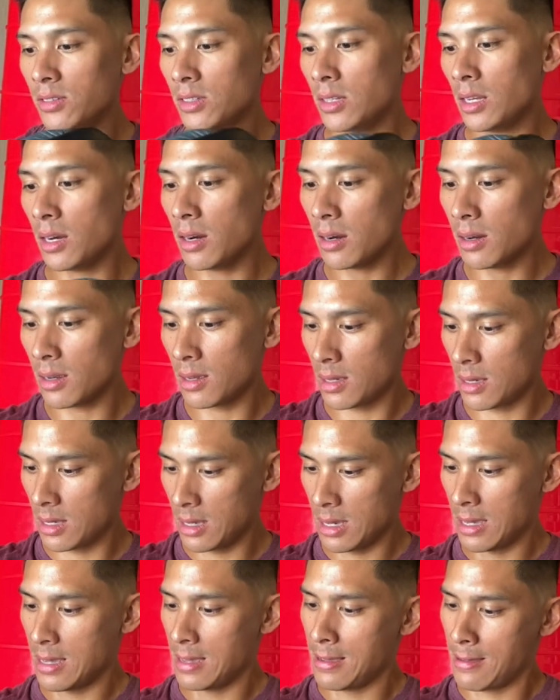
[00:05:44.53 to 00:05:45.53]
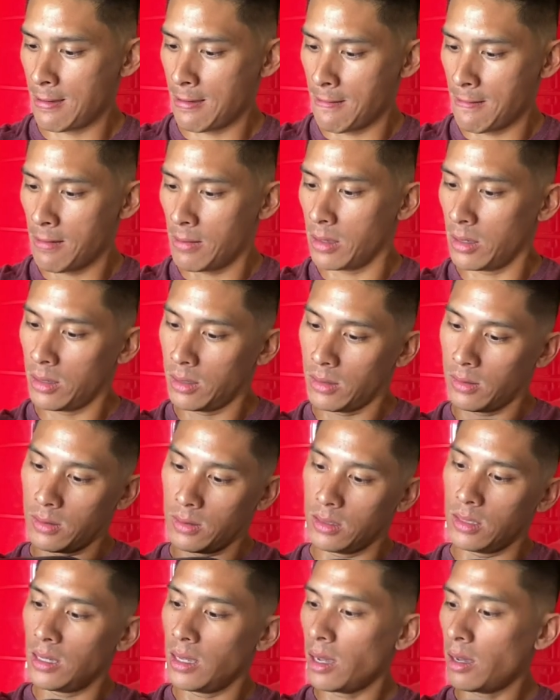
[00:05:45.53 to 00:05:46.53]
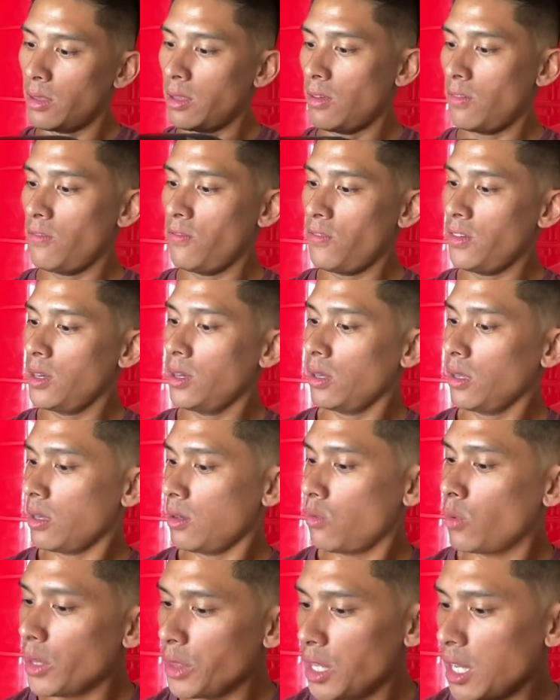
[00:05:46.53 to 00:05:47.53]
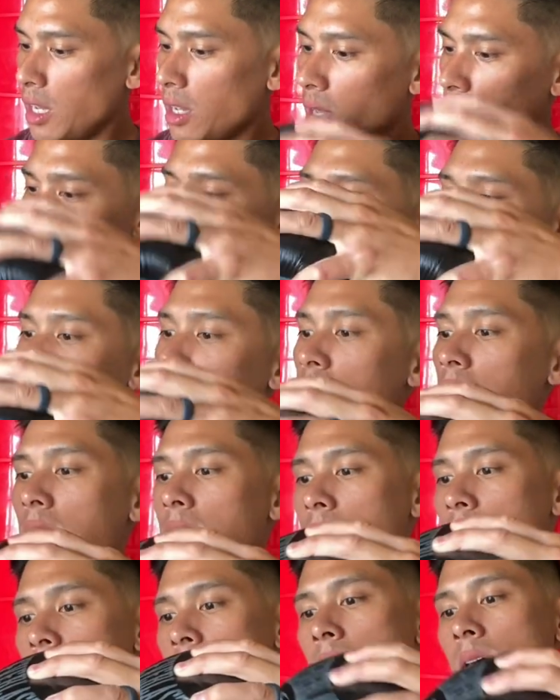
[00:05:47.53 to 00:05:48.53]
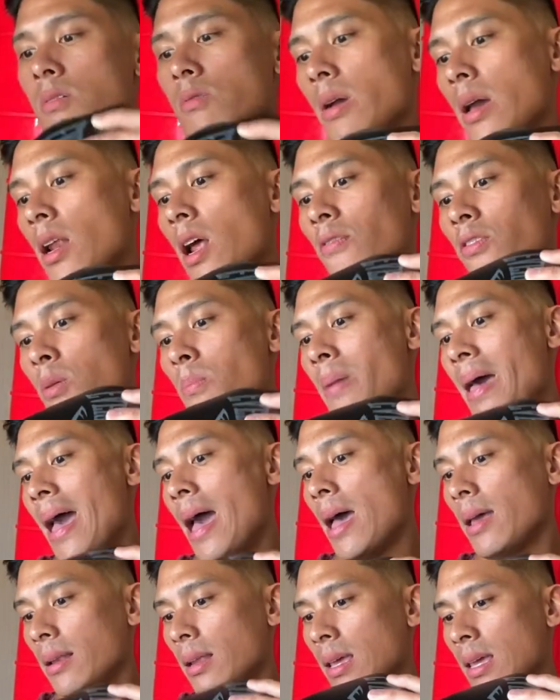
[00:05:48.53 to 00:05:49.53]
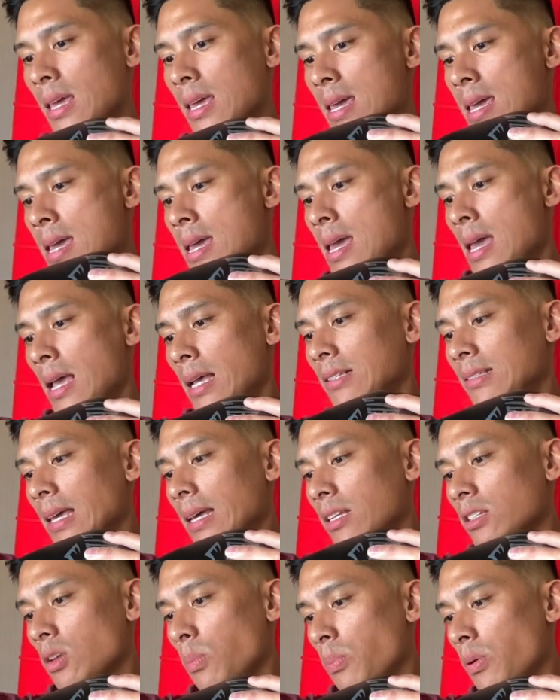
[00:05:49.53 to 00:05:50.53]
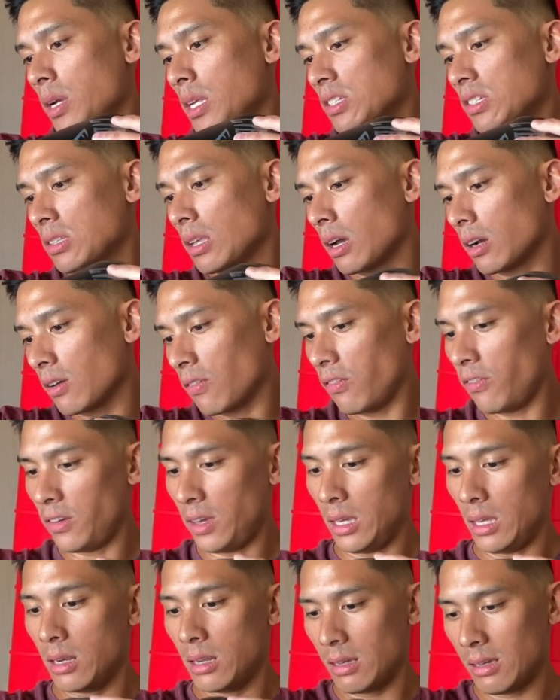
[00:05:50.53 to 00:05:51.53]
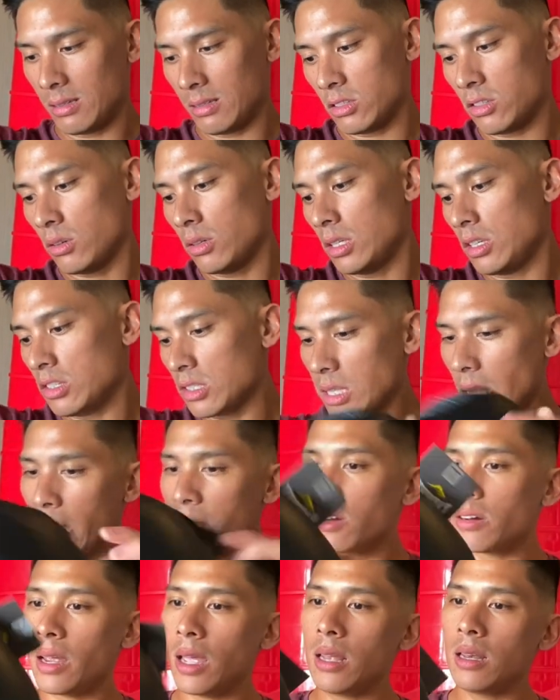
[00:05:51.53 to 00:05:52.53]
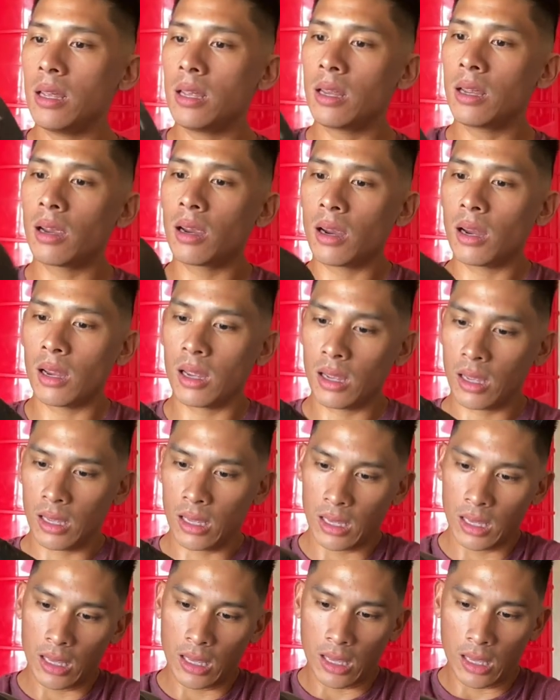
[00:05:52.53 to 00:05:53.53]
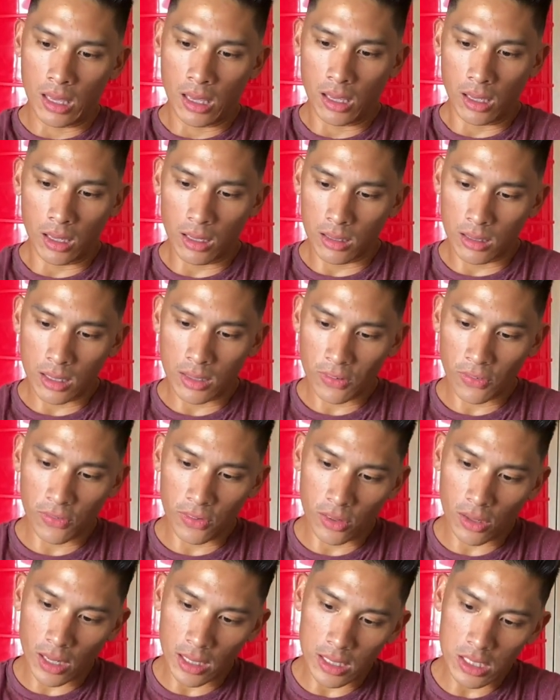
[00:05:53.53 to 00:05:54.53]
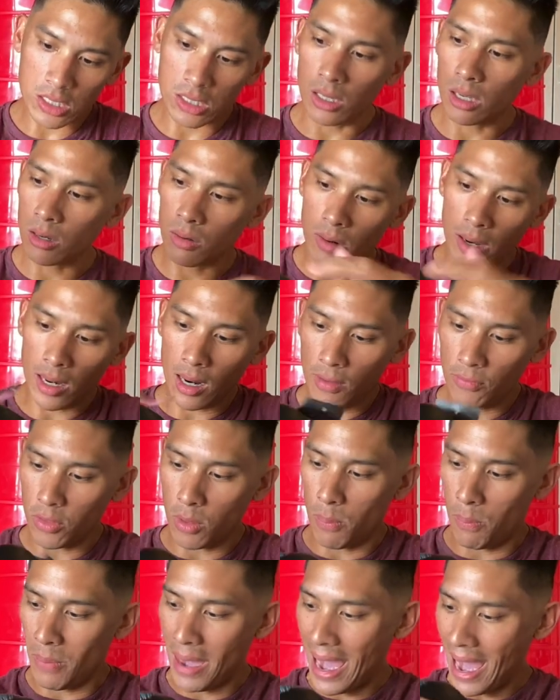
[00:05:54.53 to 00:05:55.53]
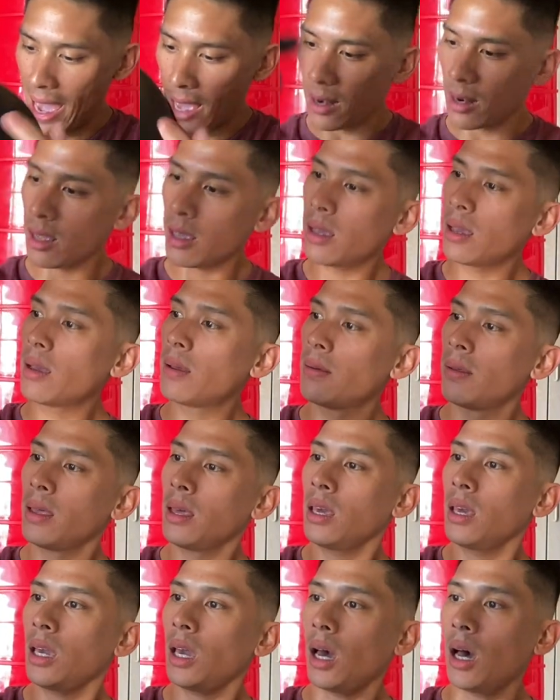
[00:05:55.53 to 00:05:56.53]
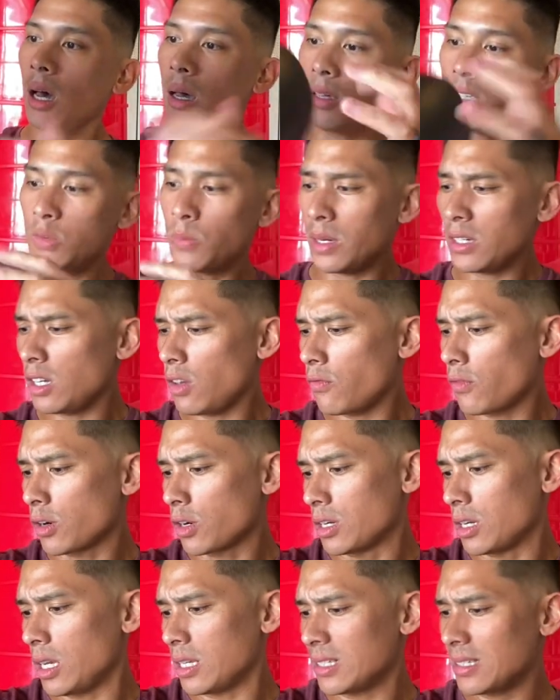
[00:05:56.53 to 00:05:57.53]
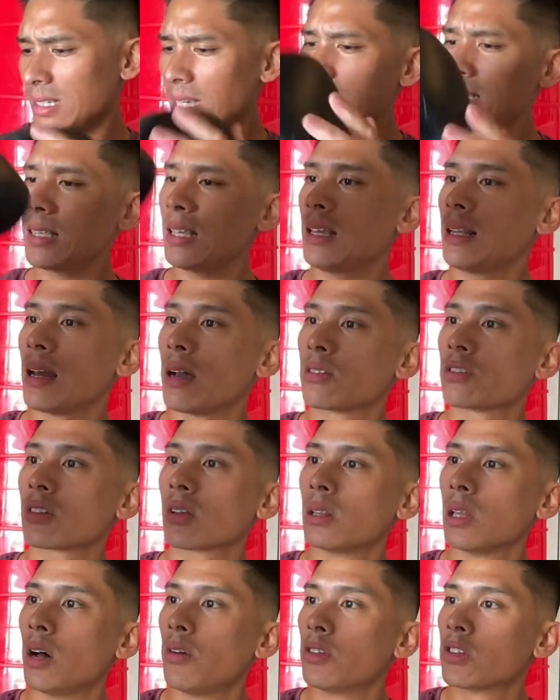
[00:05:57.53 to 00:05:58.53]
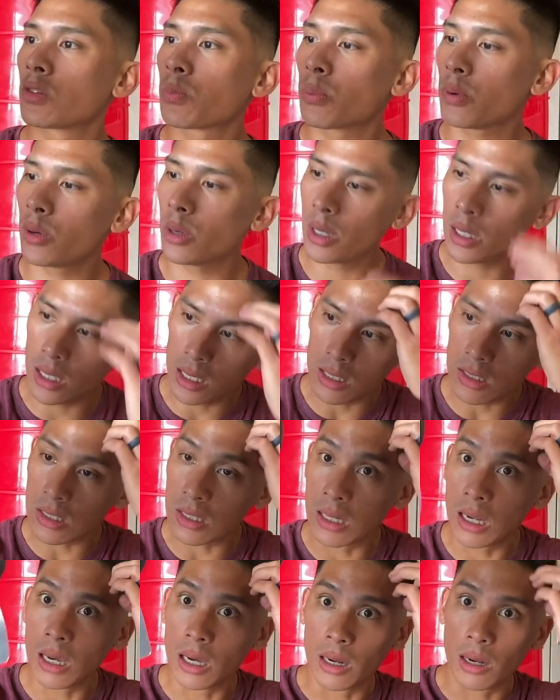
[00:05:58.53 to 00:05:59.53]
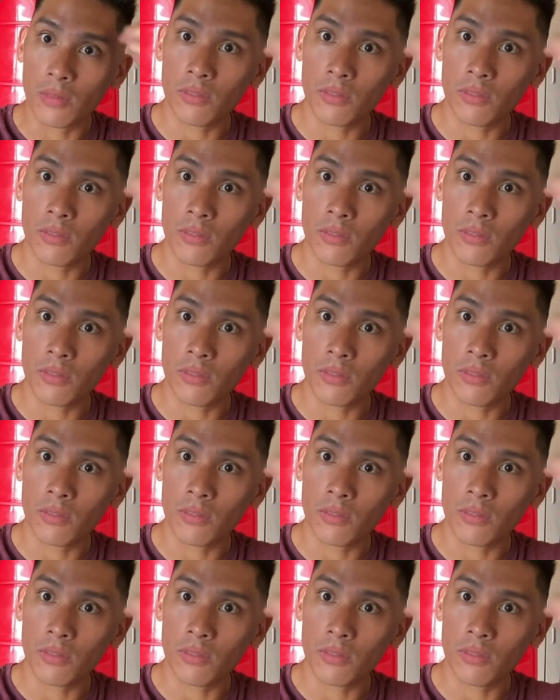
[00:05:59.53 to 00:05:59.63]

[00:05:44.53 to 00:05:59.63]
in here, see how they feel. One thing I'll notice right off the bat is that it's a pretty snug fit. So when you slide your hand in here, it does feel kind of snug right off the bat, especially for a 16 ounce glove, it's pretty snug